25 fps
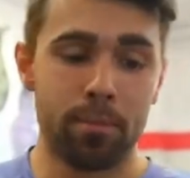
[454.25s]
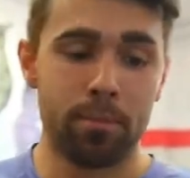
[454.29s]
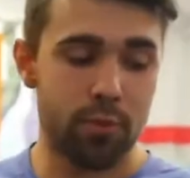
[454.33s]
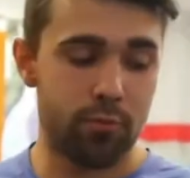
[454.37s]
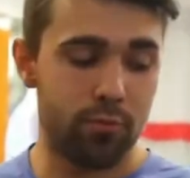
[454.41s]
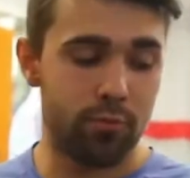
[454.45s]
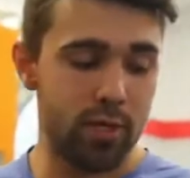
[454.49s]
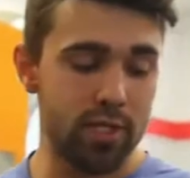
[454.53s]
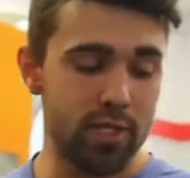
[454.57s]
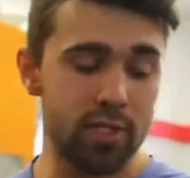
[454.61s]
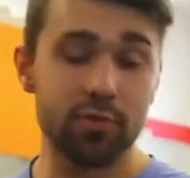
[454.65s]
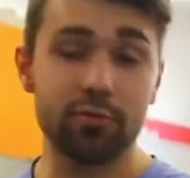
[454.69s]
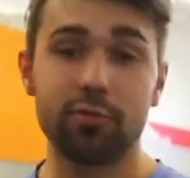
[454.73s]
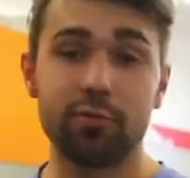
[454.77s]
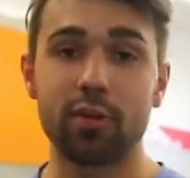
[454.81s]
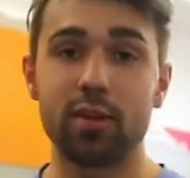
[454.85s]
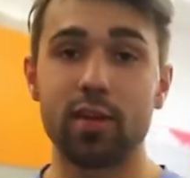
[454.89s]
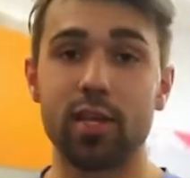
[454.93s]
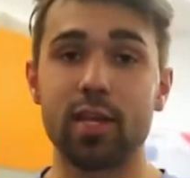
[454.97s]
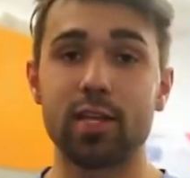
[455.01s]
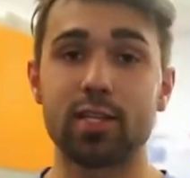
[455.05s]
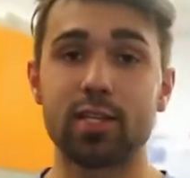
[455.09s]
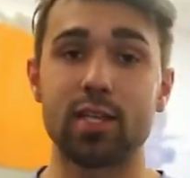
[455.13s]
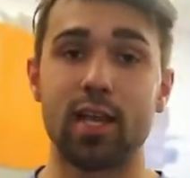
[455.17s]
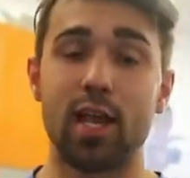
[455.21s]
The reason for
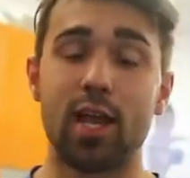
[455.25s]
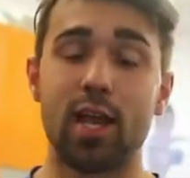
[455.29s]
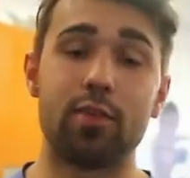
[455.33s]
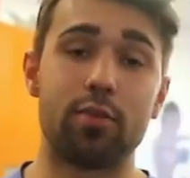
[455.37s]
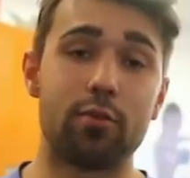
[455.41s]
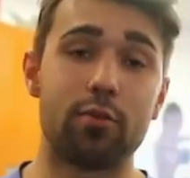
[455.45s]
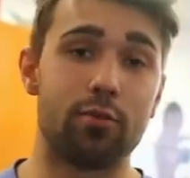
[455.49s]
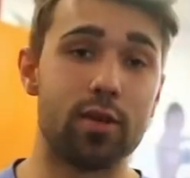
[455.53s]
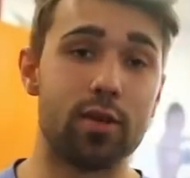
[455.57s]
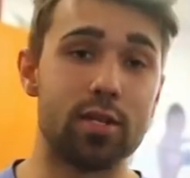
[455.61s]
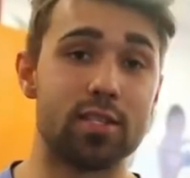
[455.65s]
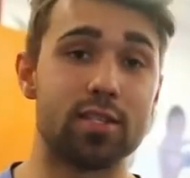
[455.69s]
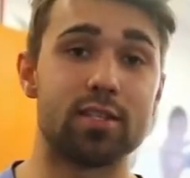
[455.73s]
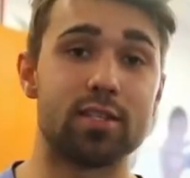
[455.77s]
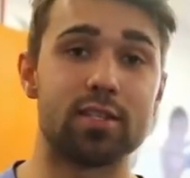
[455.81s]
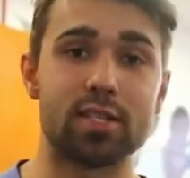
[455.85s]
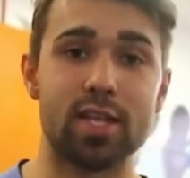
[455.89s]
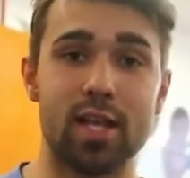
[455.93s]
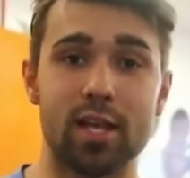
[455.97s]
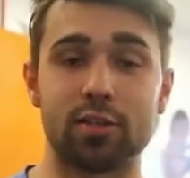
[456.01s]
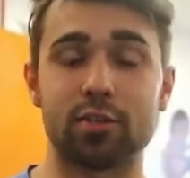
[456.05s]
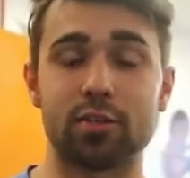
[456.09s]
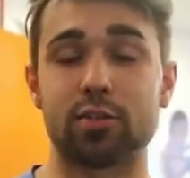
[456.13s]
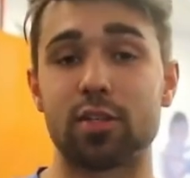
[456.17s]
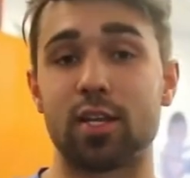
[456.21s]
this, and the reason this
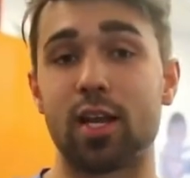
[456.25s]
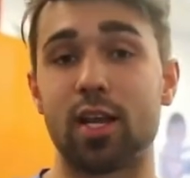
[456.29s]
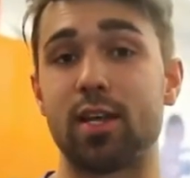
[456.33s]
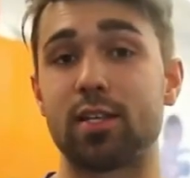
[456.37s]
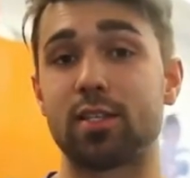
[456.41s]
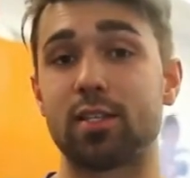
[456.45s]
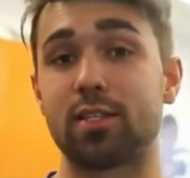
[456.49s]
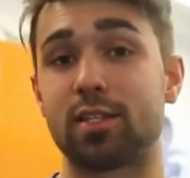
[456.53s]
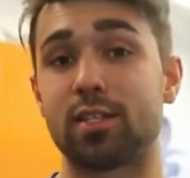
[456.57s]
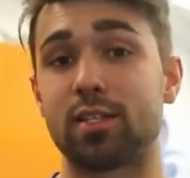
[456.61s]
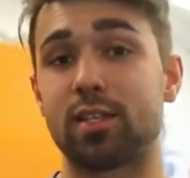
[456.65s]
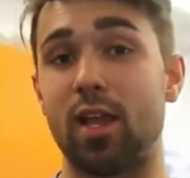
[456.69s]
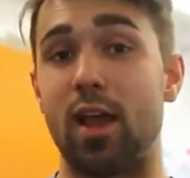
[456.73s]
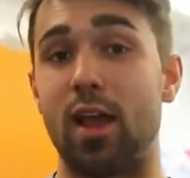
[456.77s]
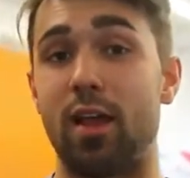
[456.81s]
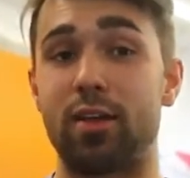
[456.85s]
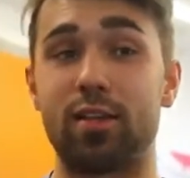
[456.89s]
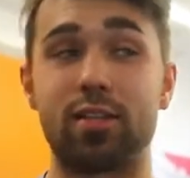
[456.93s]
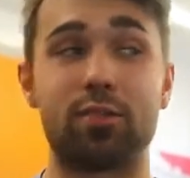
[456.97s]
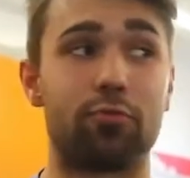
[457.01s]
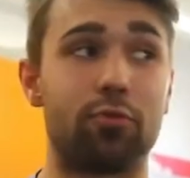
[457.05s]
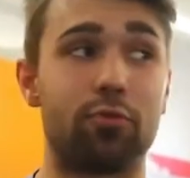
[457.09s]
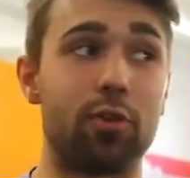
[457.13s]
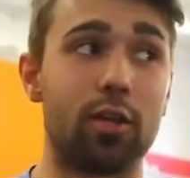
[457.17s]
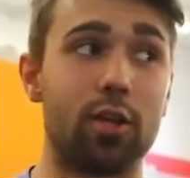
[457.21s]
exercise
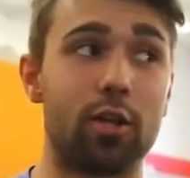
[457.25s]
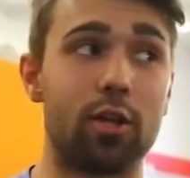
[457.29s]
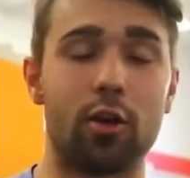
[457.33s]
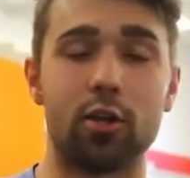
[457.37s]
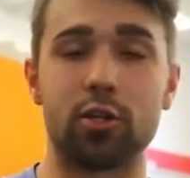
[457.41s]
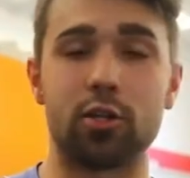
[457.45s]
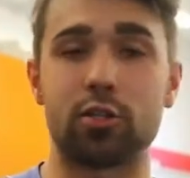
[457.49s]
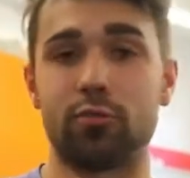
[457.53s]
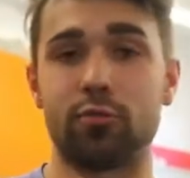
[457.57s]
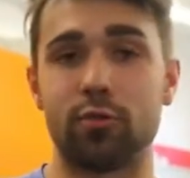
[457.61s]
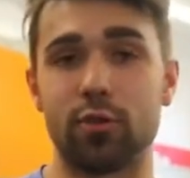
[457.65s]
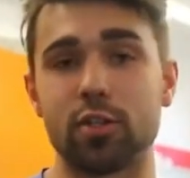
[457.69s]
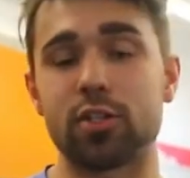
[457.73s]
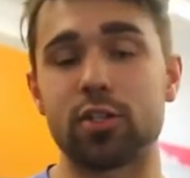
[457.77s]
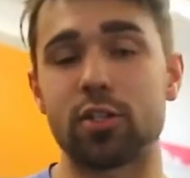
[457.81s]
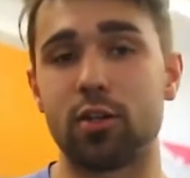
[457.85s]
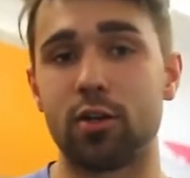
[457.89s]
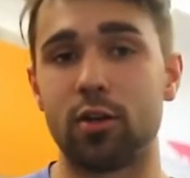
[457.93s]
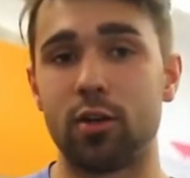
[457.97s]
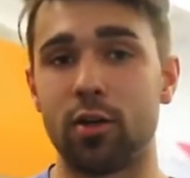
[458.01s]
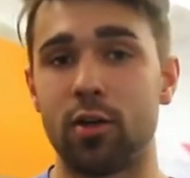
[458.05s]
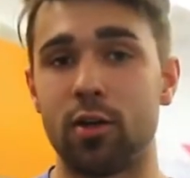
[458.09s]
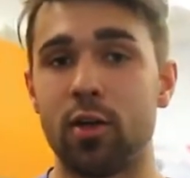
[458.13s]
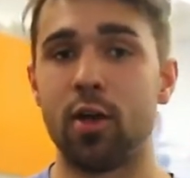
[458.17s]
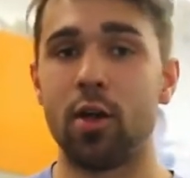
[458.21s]
is really
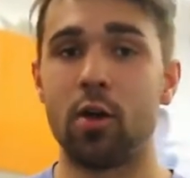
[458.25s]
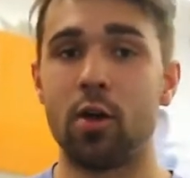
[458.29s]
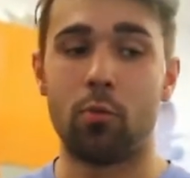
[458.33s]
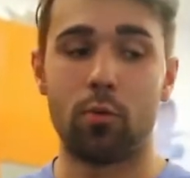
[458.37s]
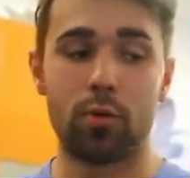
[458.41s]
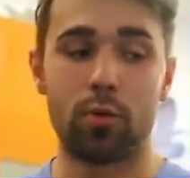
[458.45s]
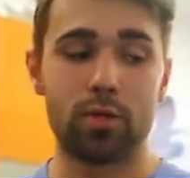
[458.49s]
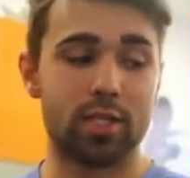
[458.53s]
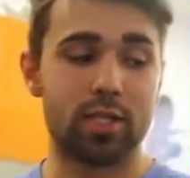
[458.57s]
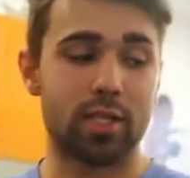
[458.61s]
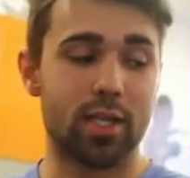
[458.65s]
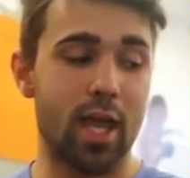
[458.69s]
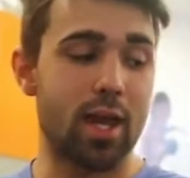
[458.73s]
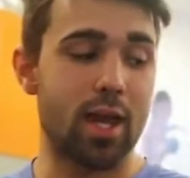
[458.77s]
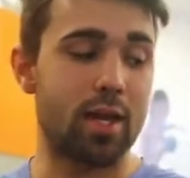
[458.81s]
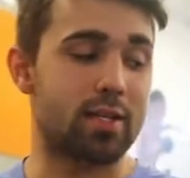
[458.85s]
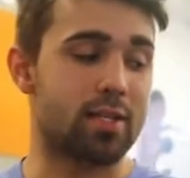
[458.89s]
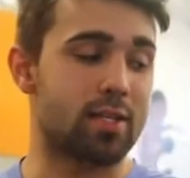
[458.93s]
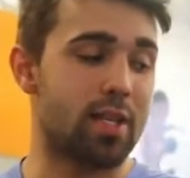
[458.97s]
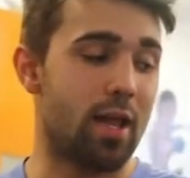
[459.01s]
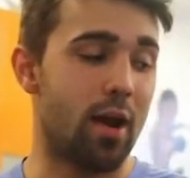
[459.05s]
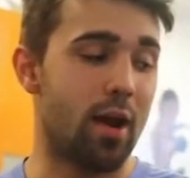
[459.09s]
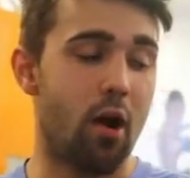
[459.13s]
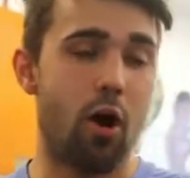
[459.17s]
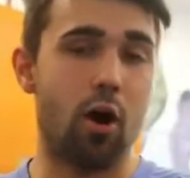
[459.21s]
controversial, once again,
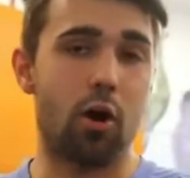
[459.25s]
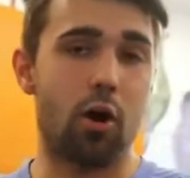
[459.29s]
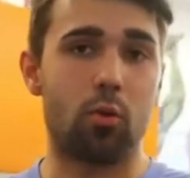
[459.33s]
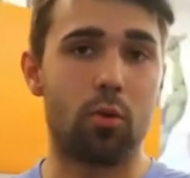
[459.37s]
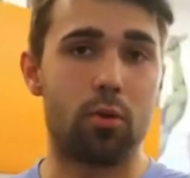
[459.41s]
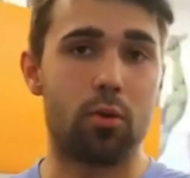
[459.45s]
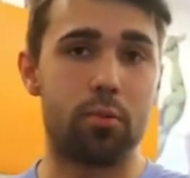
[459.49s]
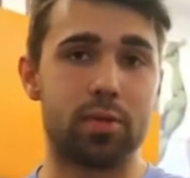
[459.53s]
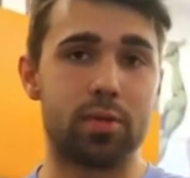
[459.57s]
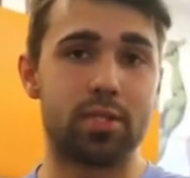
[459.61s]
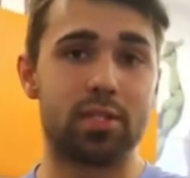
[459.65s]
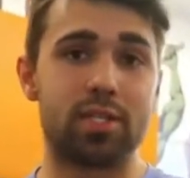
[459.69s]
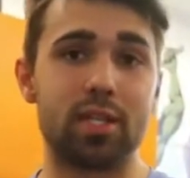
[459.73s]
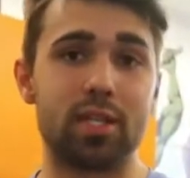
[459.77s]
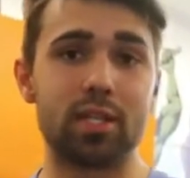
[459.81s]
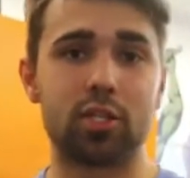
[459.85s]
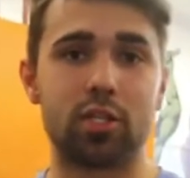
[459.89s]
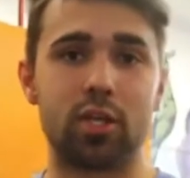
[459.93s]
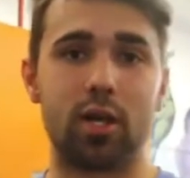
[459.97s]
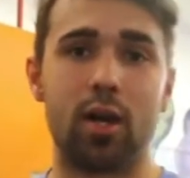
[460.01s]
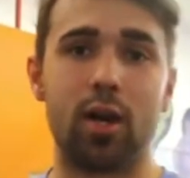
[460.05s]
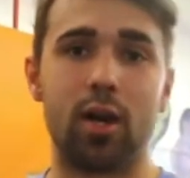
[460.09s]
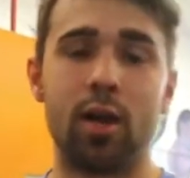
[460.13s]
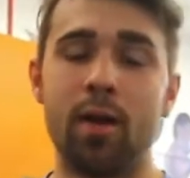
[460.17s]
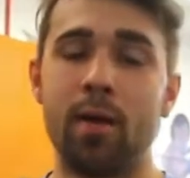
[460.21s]
is that awkward
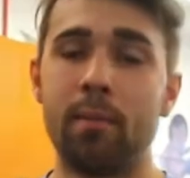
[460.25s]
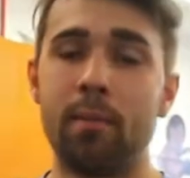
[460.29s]
position.